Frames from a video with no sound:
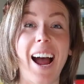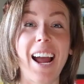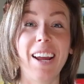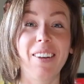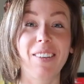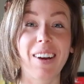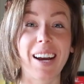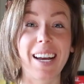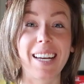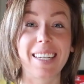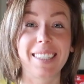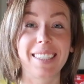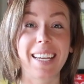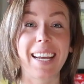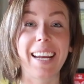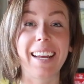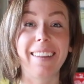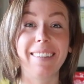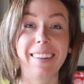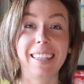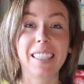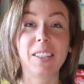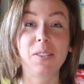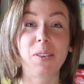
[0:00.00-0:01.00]
you guys,
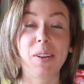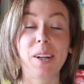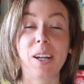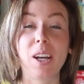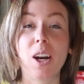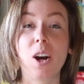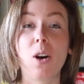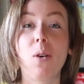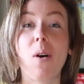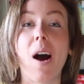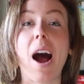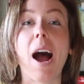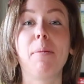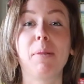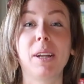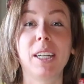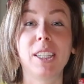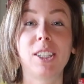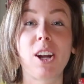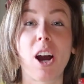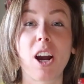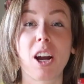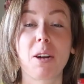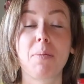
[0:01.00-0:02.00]
in this video I'm going
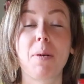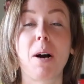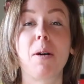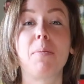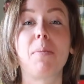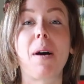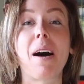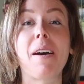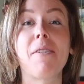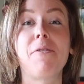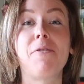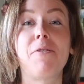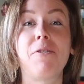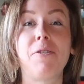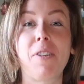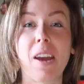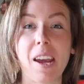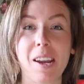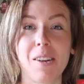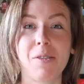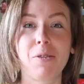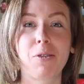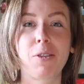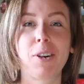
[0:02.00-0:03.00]
to talk about my
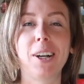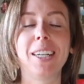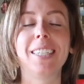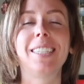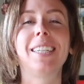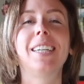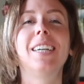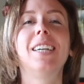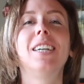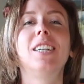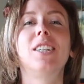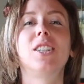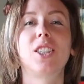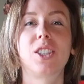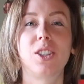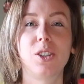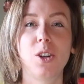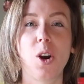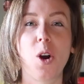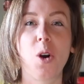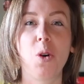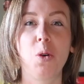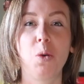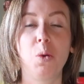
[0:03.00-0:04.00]
favorite
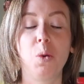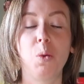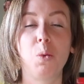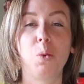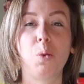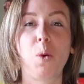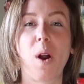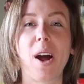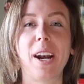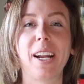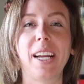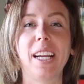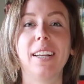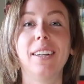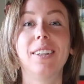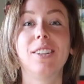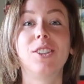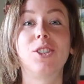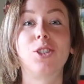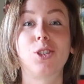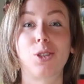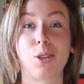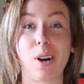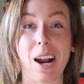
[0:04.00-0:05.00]
snow running
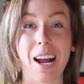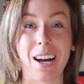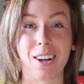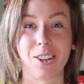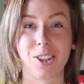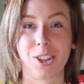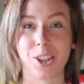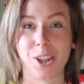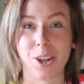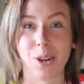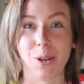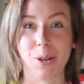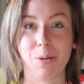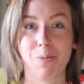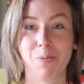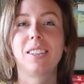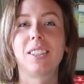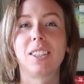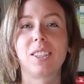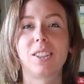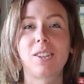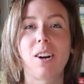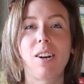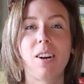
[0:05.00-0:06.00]
trail shoe.
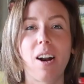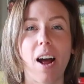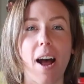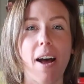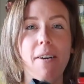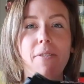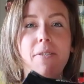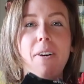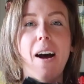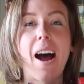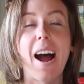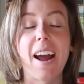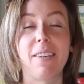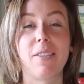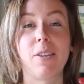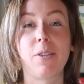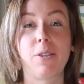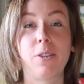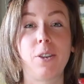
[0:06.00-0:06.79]
To start off, I have a